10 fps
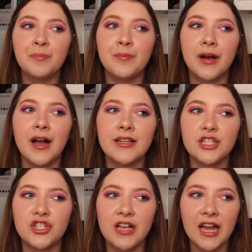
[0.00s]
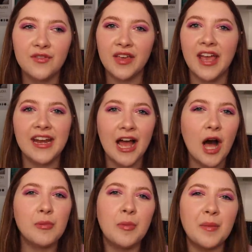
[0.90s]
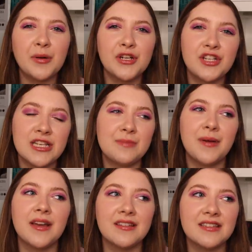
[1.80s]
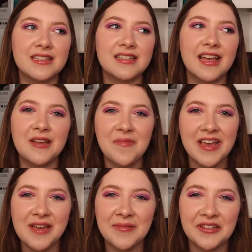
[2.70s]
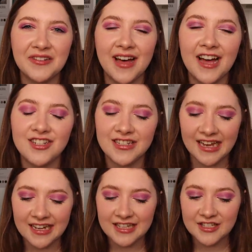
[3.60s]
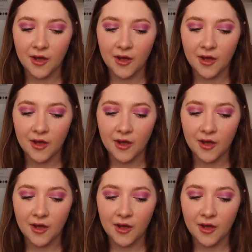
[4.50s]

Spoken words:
But she kind of can't help but push his buttons and like make him a little agitated.